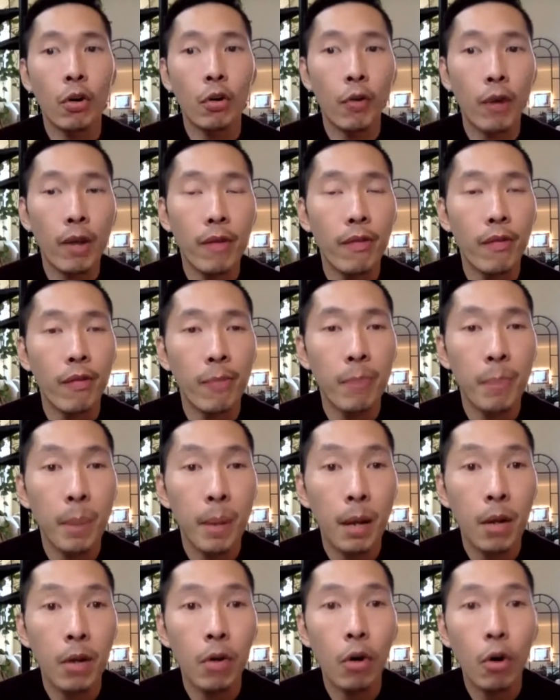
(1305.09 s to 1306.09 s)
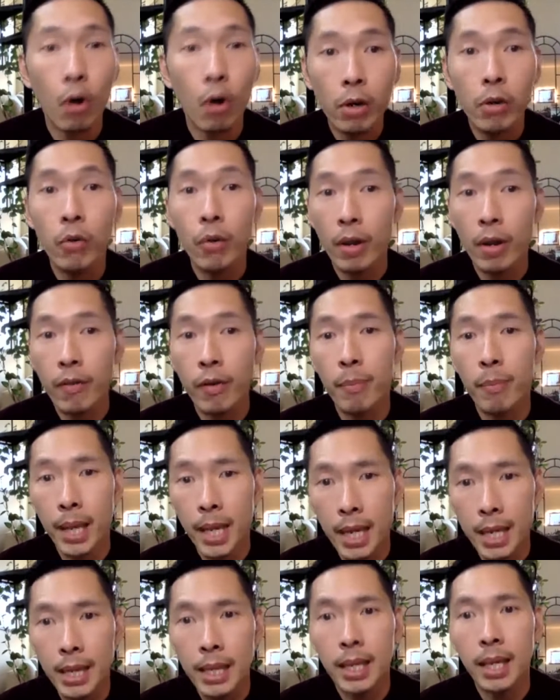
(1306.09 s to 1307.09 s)

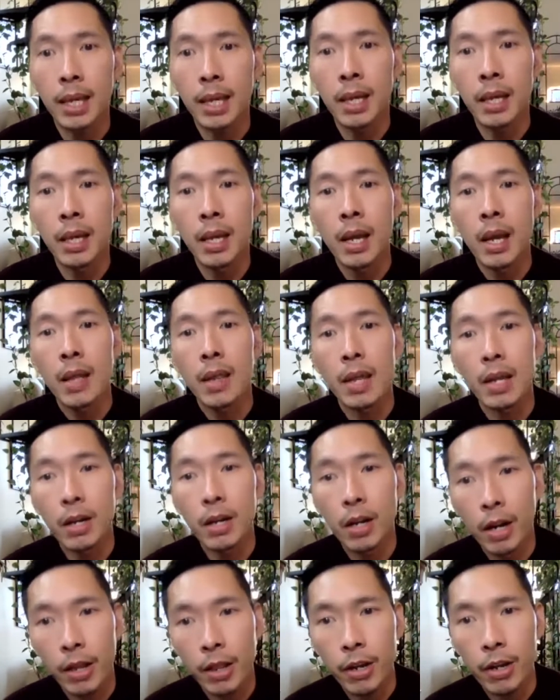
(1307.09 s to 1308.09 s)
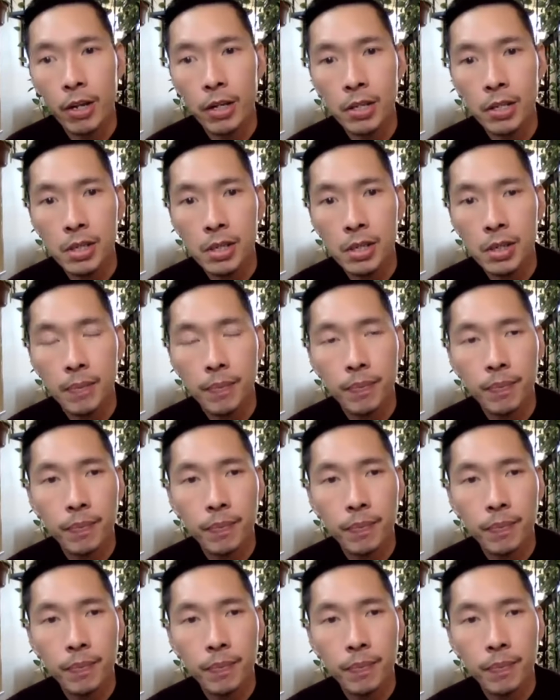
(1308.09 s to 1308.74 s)
grievability than others.